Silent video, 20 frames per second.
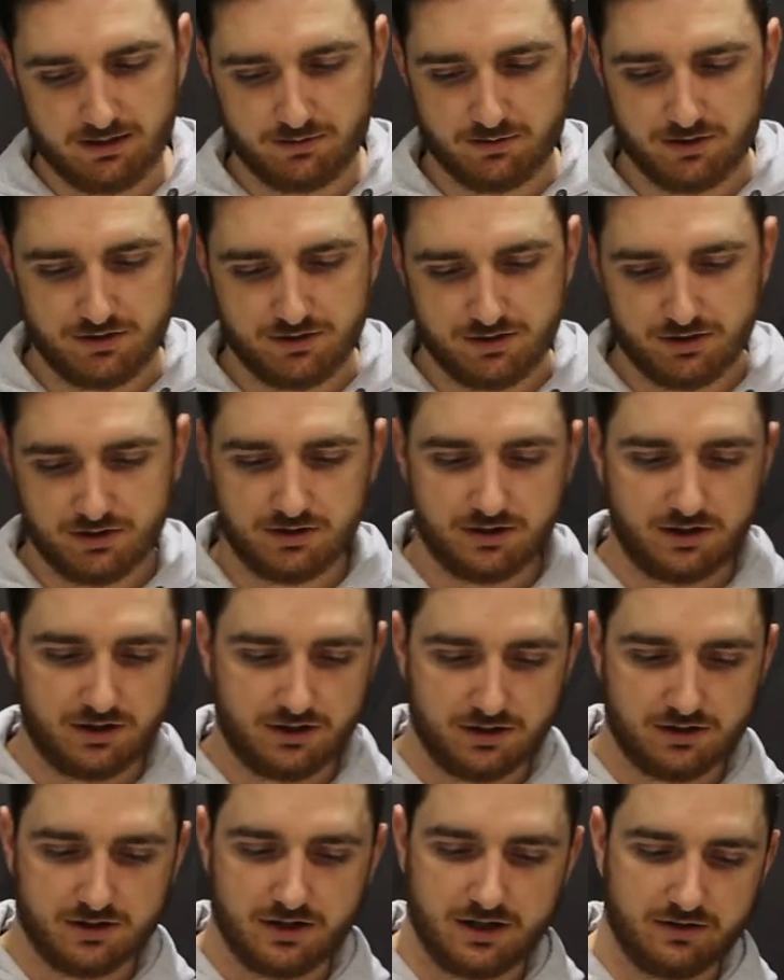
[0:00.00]
whereas you got
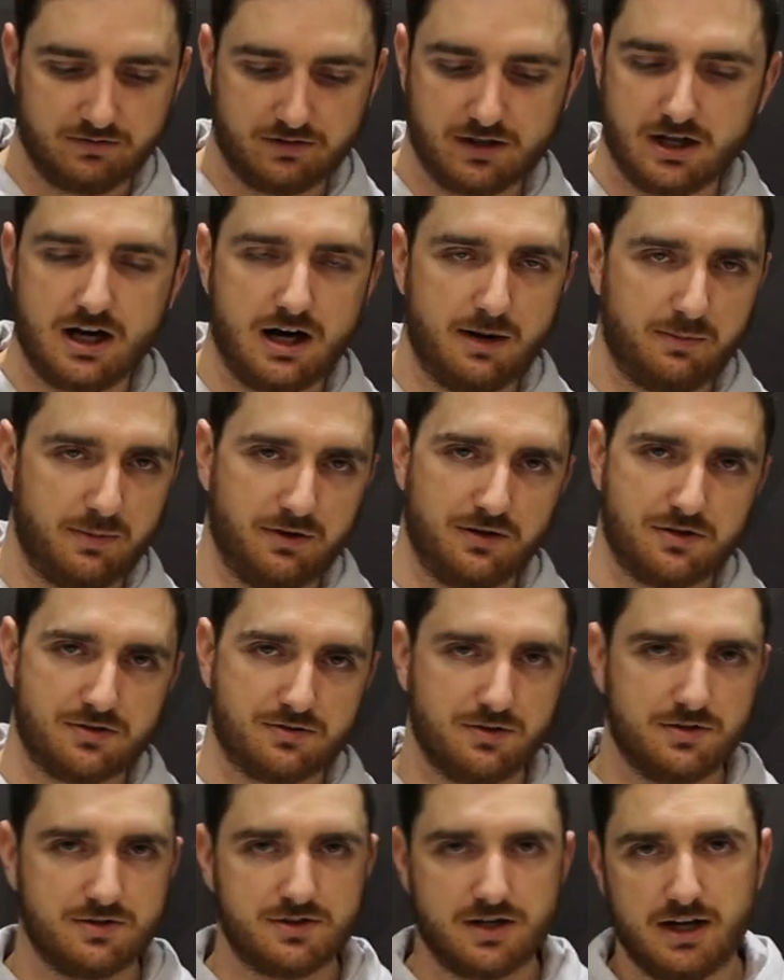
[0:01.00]
your kind of carbon
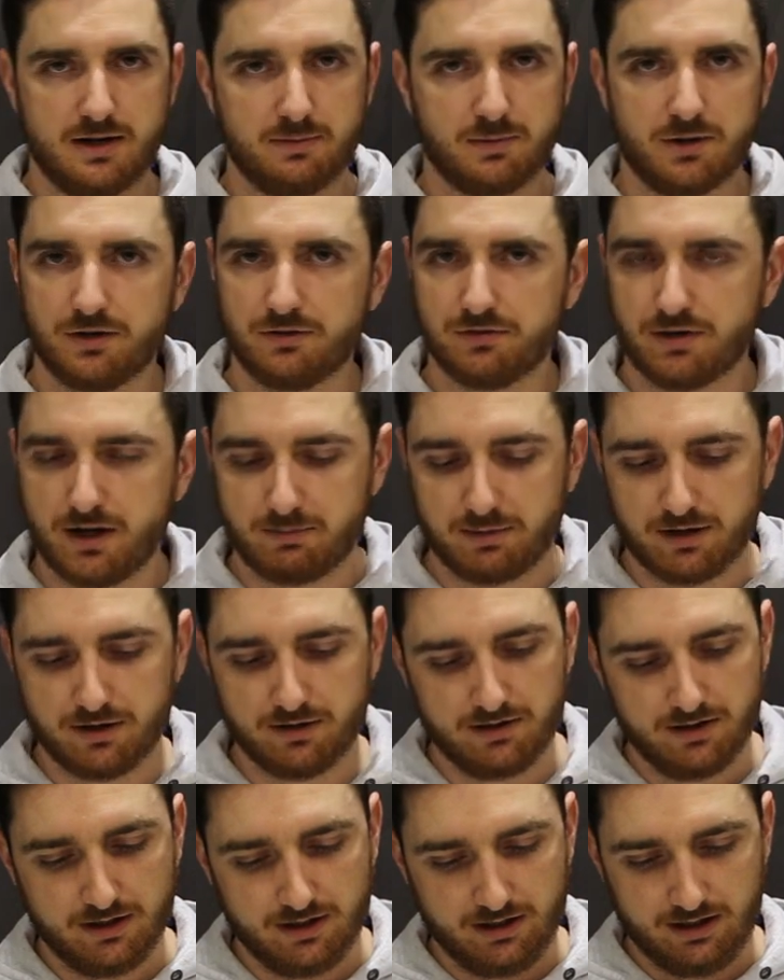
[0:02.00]
as well as airblown
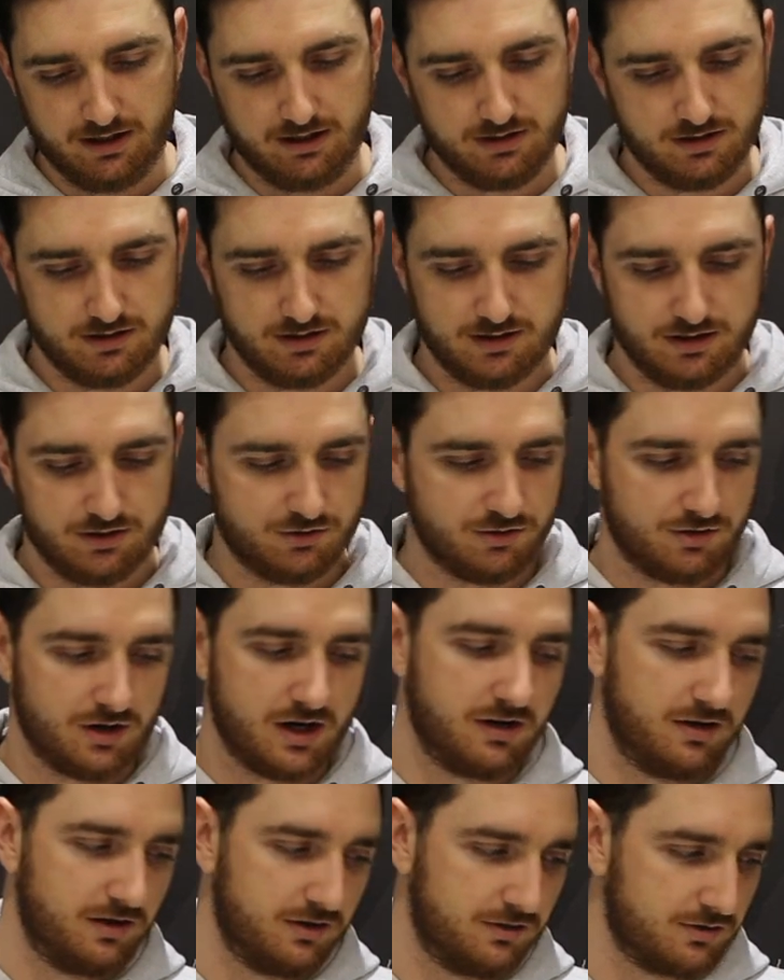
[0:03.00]
rubber in your
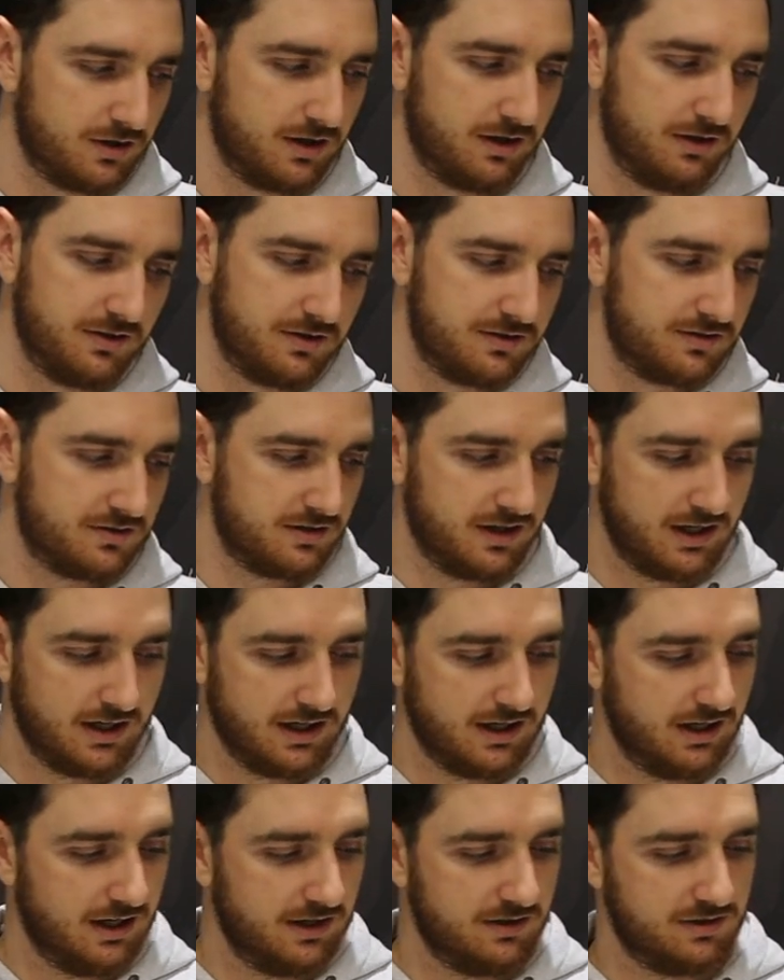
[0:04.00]
Adrenalines,
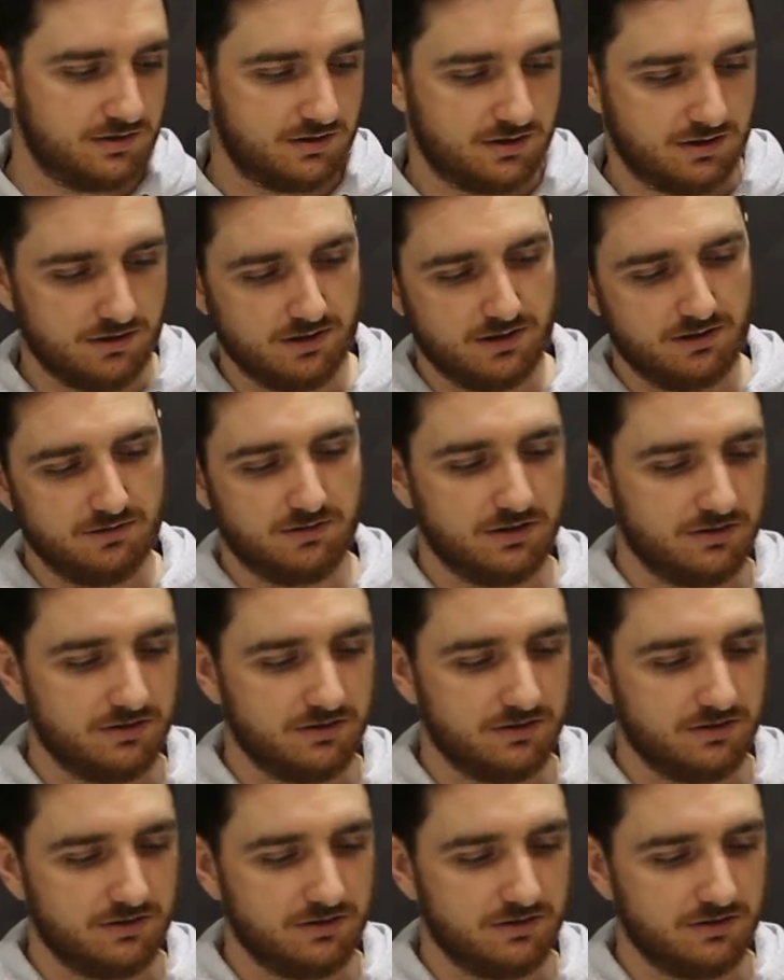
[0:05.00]
and just kind of